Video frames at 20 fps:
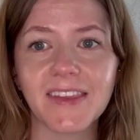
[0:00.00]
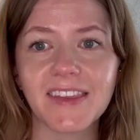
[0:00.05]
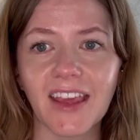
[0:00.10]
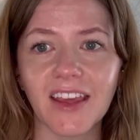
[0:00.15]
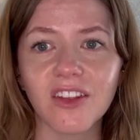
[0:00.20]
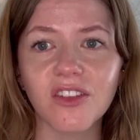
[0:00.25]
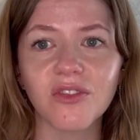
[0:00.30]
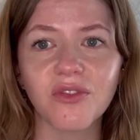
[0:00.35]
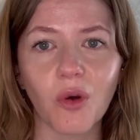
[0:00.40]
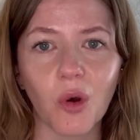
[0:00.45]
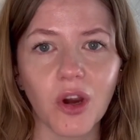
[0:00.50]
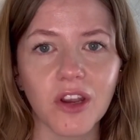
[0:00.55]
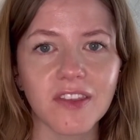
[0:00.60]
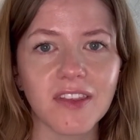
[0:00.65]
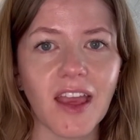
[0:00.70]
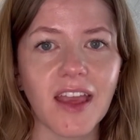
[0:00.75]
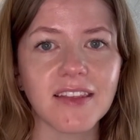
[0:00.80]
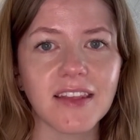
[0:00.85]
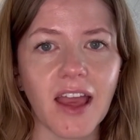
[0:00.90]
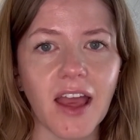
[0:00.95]
Salesforce
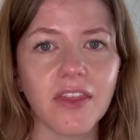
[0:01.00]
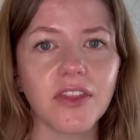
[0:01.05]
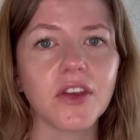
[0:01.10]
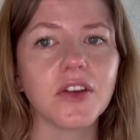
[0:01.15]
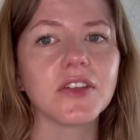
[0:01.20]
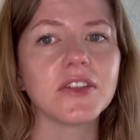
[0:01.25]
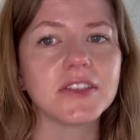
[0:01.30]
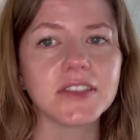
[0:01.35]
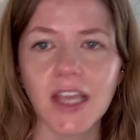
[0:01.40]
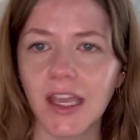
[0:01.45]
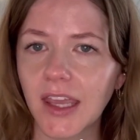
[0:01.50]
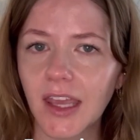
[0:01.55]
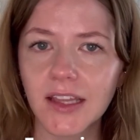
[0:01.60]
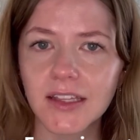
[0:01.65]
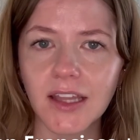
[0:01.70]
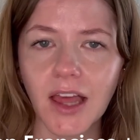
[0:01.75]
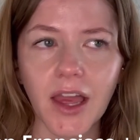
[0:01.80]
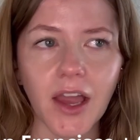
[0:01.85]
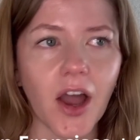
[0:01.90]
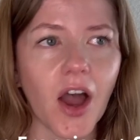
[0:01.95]
has had their 2nd
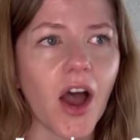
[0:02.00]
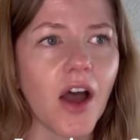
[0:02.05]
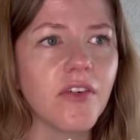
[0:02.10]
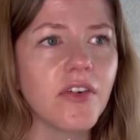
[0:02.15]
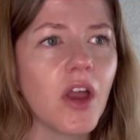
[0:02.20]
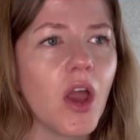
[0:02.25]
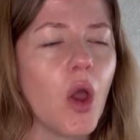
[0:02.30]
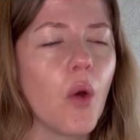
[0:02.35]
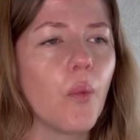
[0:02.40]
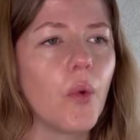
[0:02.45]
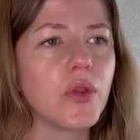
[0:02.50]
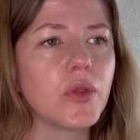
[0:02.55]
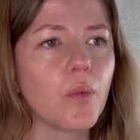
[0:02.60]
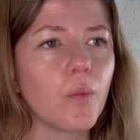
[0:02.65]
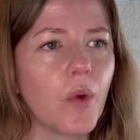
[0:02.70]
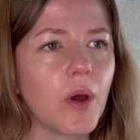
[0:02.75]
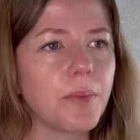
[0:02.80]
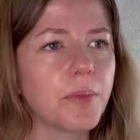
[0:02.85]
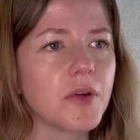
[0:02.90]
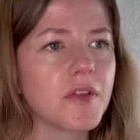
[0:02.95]
layoff with
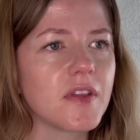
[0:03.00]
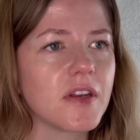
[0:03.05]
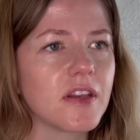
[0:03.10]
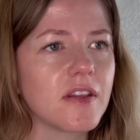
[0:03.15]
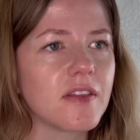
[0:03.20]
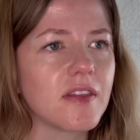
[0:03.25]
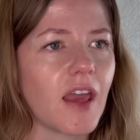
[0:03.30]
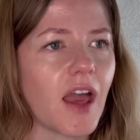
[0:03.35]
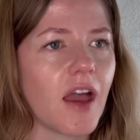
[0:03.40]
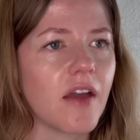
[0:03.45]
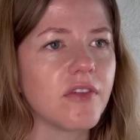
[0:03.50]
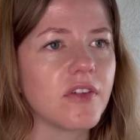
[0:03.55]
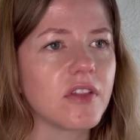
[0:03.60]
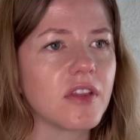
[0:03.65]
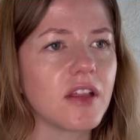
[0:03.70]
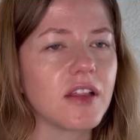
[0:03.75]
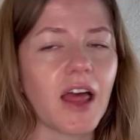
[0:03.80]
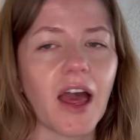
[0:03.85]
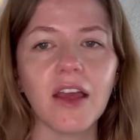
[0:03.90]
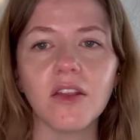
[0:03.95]
1% of staff.
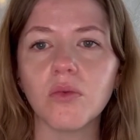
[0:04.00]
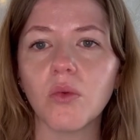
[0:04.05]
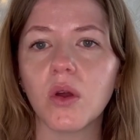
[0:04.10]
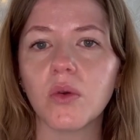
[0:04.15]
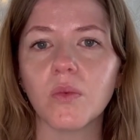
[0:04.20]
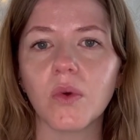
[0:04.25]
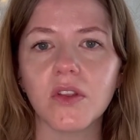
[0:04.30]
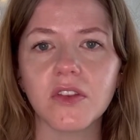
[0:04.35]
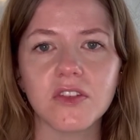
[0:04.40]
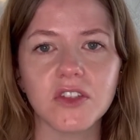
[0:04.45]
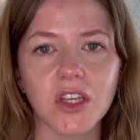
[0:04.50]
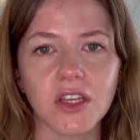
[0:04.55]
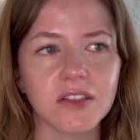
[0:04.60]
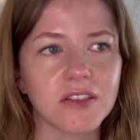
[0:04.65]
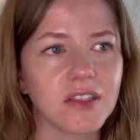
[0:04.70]
The last one was just